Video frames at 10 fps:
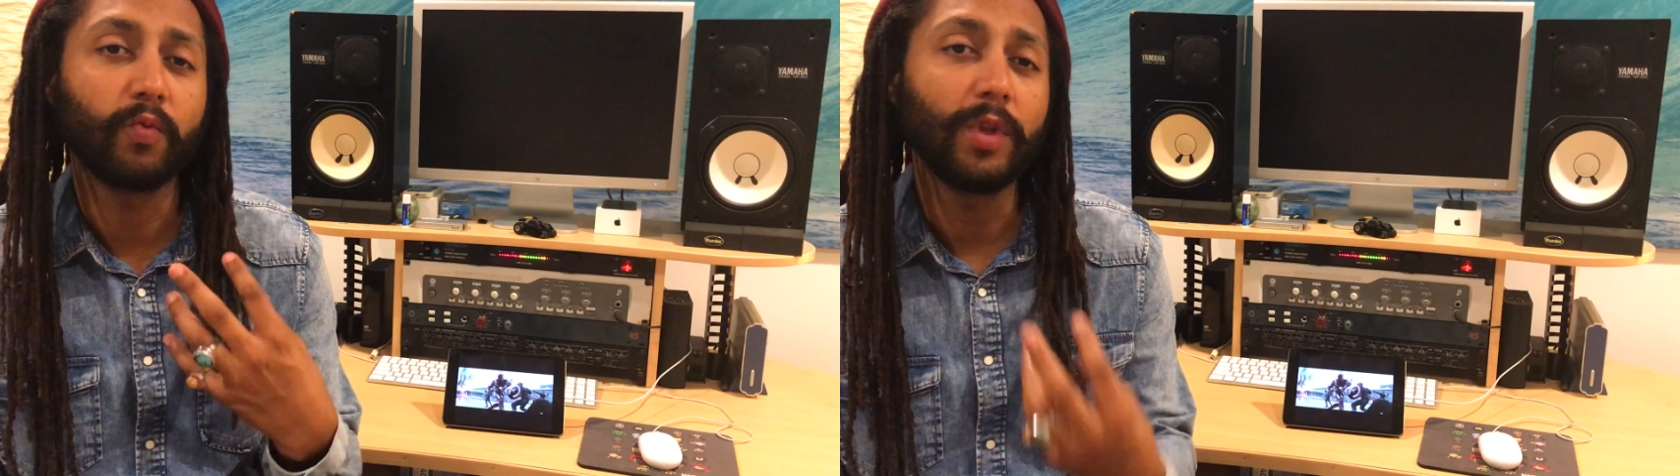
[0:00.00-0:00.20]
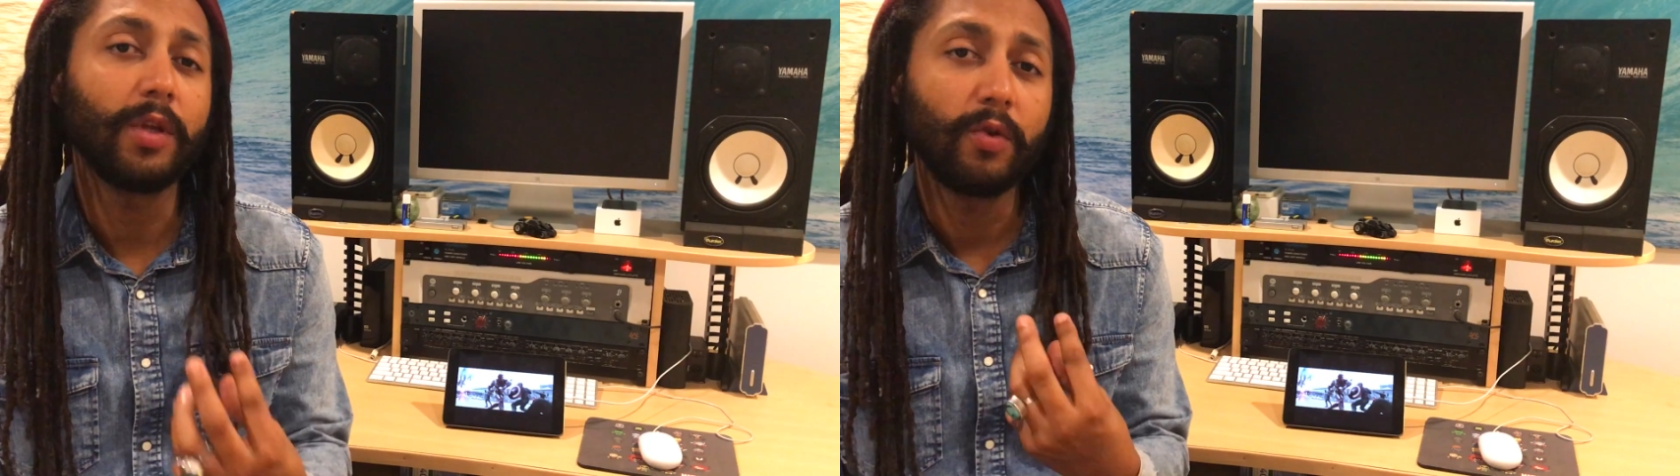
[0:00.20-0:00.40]

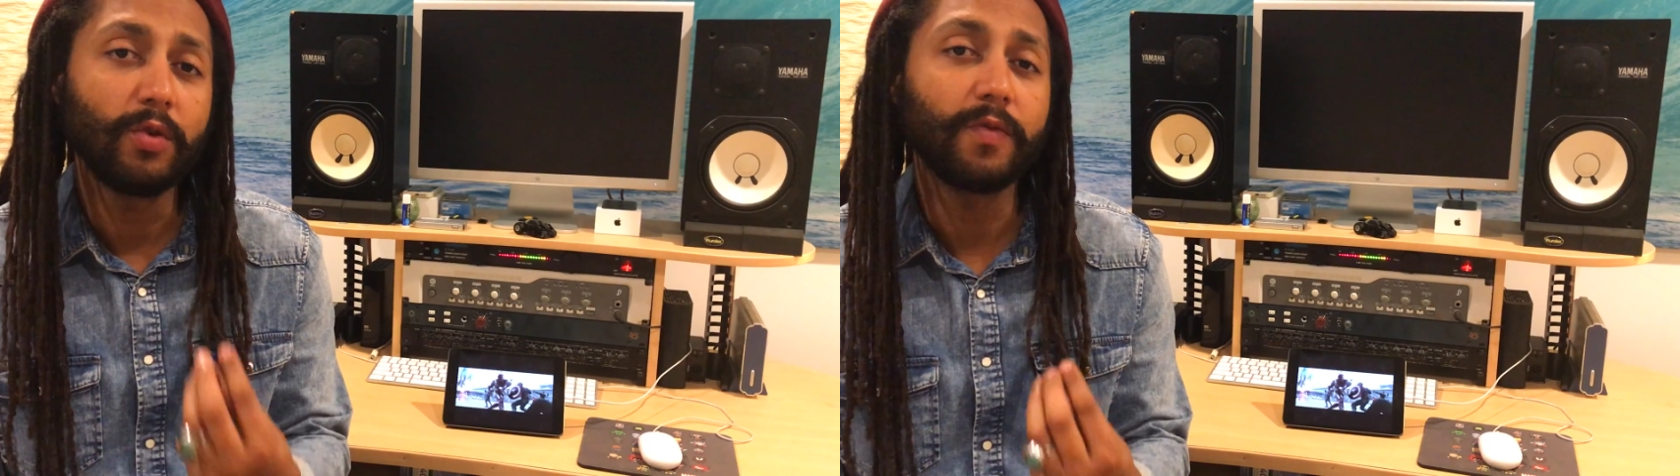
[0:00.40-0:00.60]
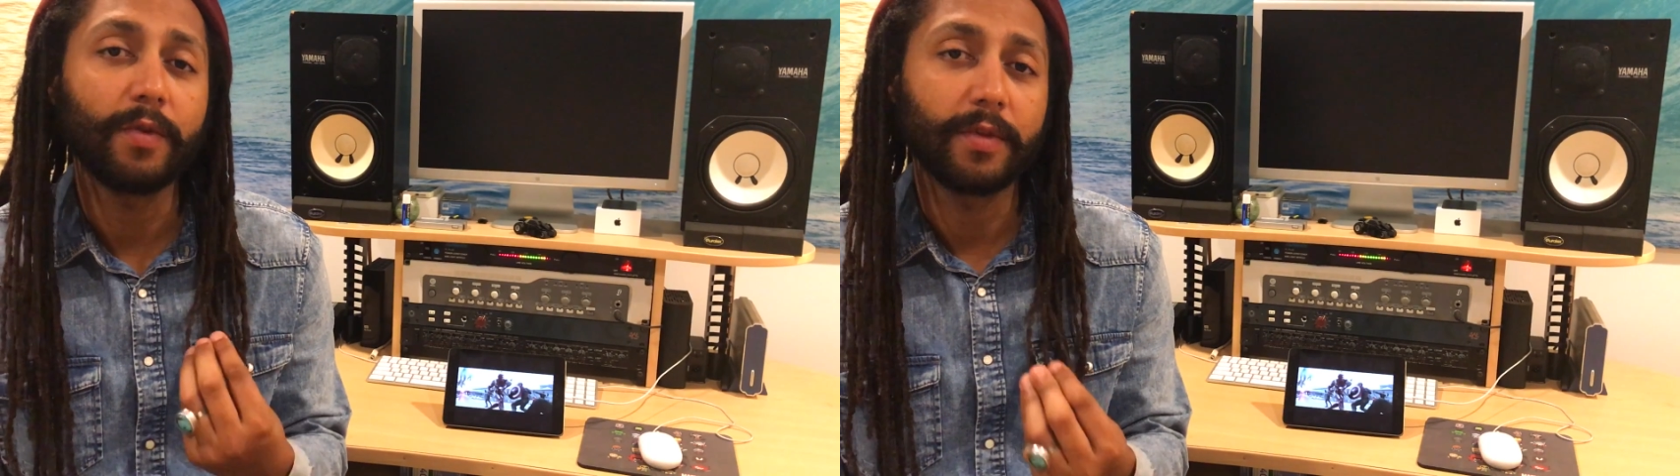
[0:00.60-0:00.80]
really
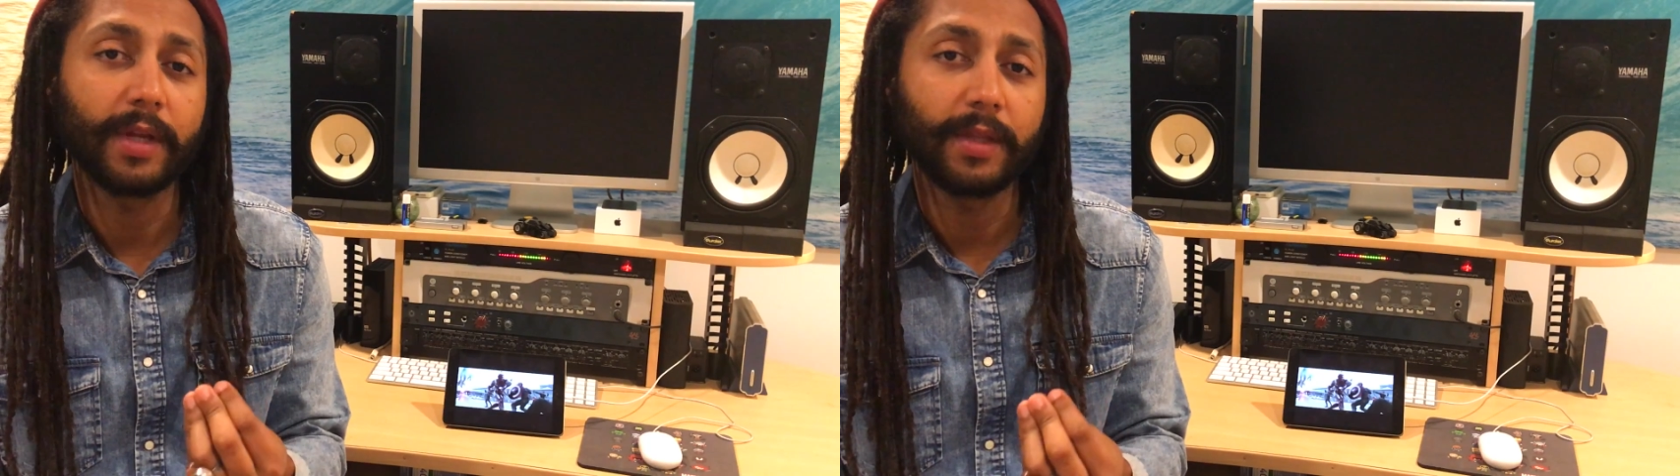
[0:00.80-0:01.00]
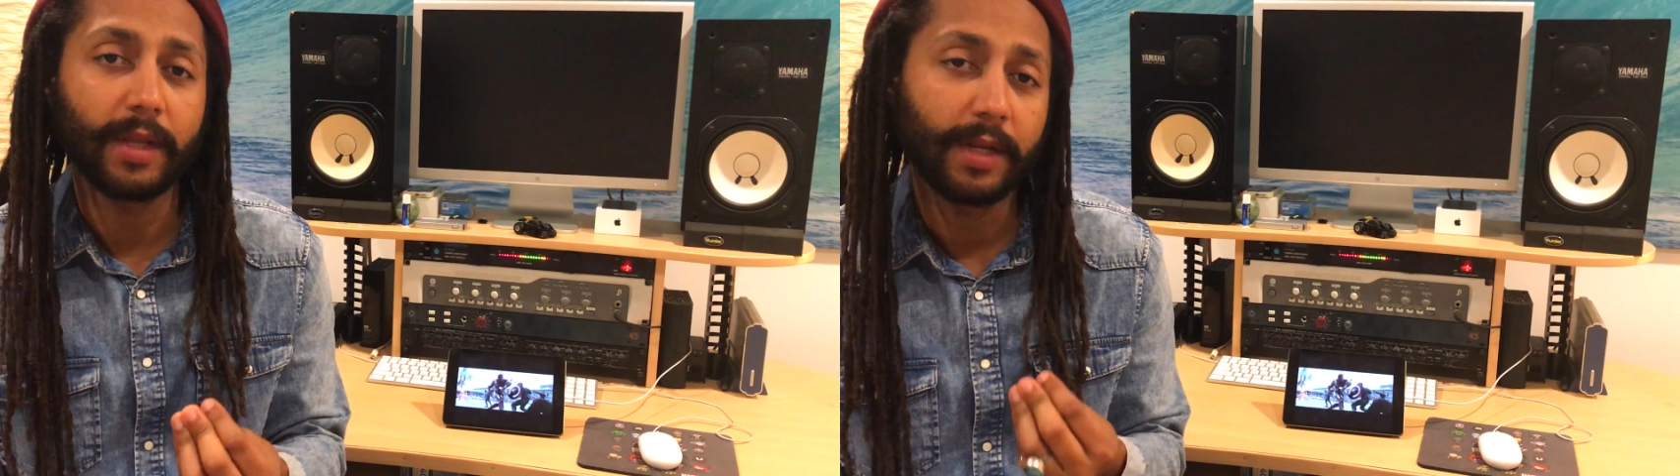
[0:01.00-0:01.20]
useful
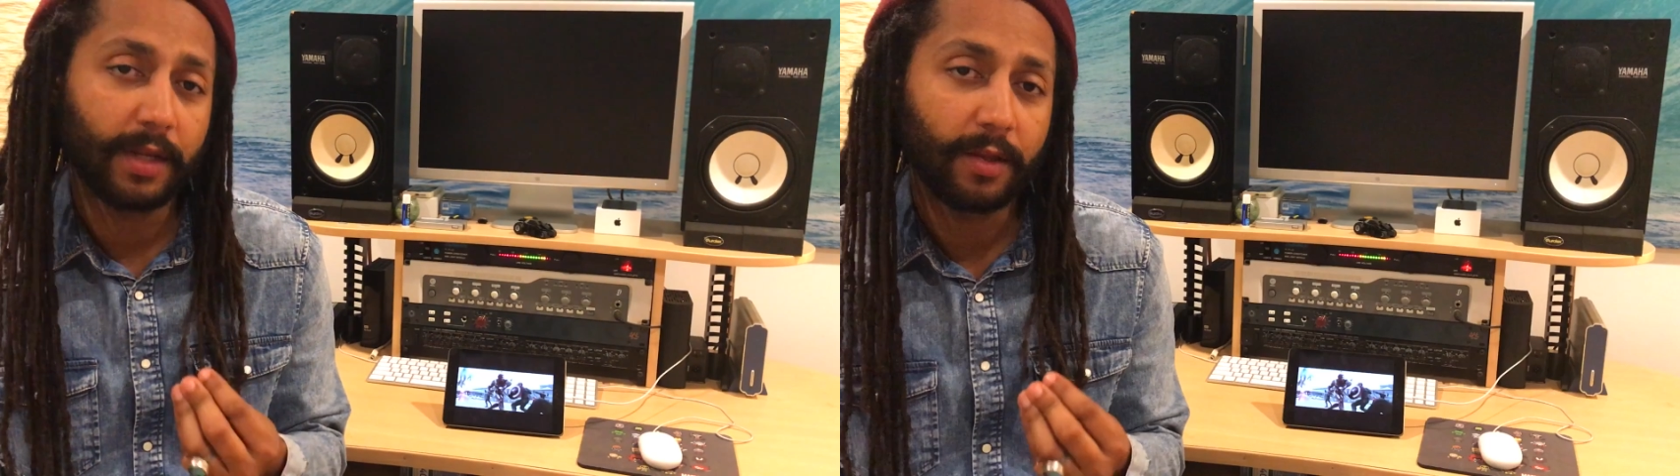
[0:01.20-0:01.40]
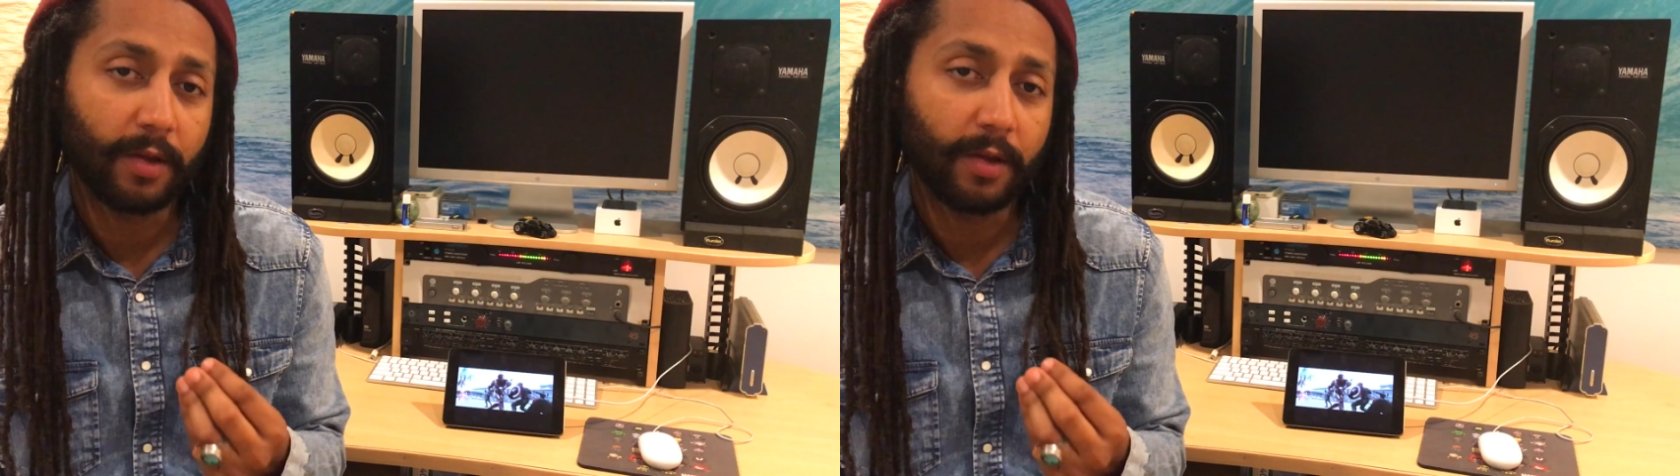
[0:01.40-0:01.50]
thing that he did,